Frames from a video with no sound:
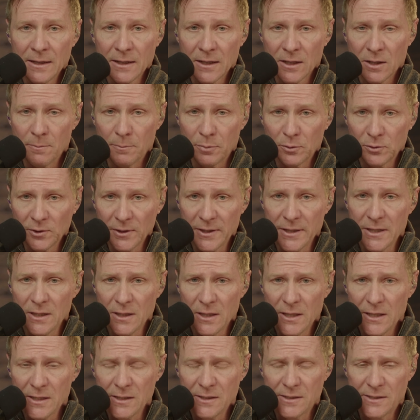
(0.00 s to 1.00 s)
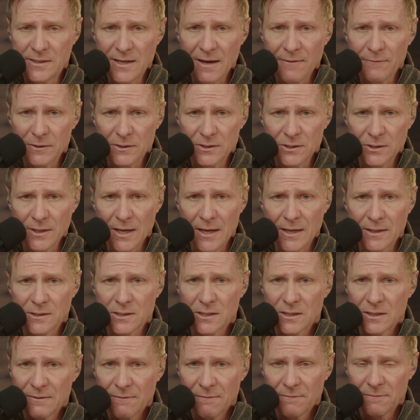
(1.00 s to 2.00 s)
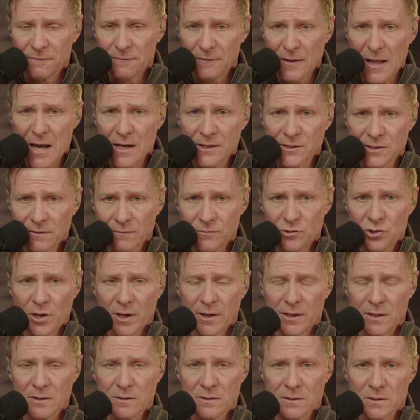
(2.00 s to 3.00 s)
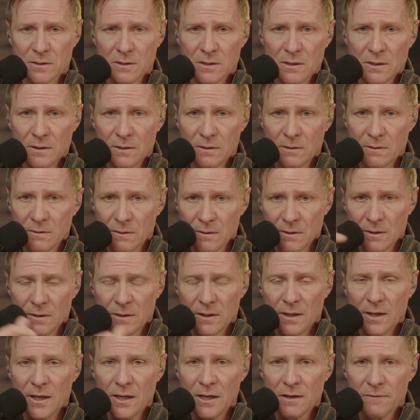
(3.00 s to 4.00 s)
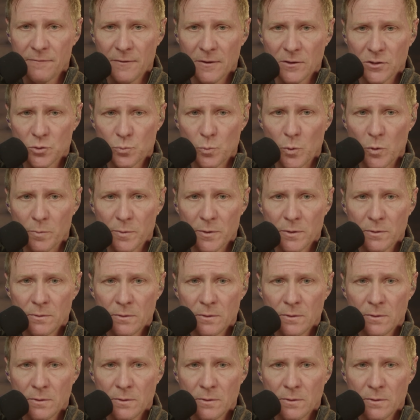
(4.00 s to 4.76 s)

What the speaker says: completely devastates flocks of chickens in a fell swoop.